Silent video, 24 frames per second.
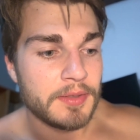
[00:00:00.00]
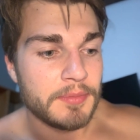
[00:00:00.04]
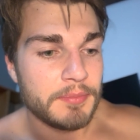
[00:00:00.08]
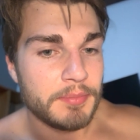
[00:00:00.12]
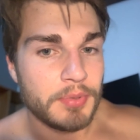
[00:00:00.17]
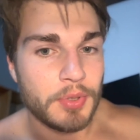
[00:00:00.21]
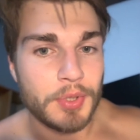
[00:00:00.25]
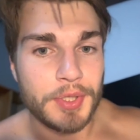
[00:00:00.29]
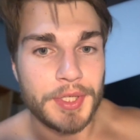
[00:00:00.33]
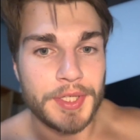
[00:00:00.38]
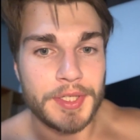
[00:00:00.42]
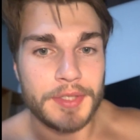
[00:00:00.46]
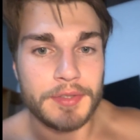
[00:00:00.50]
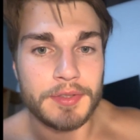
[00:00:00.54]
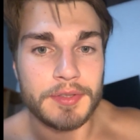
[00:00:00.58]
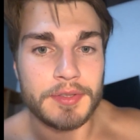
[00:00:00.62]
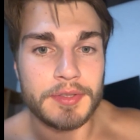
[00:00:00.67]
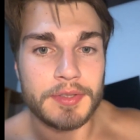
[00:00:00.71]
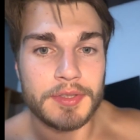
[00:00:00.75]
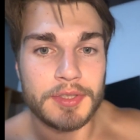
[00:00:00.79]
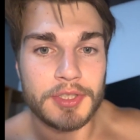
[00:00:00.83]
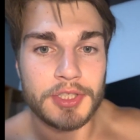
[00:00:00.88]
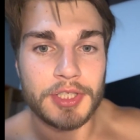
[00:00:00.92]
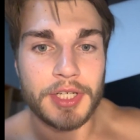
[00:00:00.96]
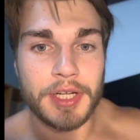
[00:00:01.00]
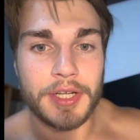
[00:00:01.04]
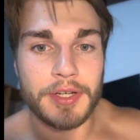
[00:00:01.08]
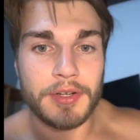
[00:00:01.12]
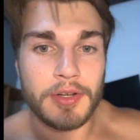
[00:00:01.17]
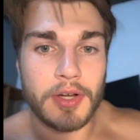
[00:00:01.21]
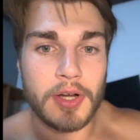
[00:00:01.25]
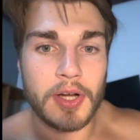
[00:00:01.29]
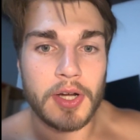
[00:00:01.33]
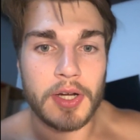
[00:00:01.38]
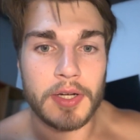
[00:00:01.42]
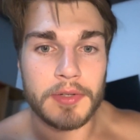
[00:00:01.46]
putting shit
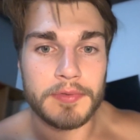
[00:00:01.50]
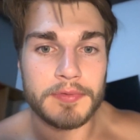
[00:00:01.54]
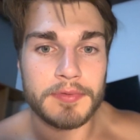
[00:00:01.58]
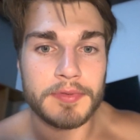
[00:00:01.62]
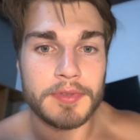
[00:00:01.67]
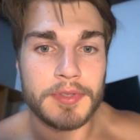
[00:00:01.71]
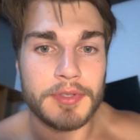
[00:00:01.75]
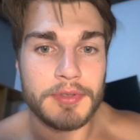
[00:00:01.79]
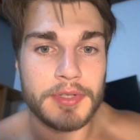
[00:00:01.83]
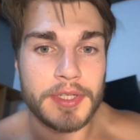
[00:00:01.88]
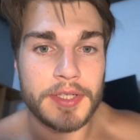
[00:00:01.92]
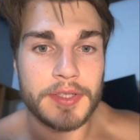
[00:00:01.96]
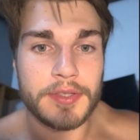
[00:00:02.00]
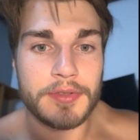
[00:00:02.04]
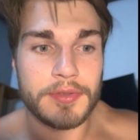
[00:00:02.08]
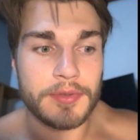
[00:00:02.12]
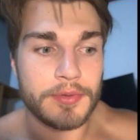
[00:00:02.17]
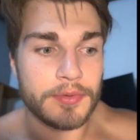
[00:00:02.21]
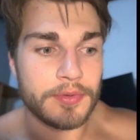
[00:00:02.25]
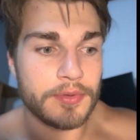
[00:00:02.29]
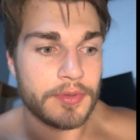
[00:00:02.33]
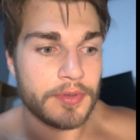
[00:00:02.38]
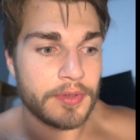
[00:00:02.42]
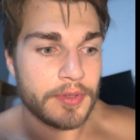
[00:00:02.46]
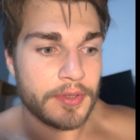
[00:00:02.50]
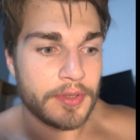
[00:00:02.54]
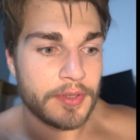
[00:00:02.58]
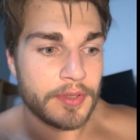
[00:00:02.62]
off. You need to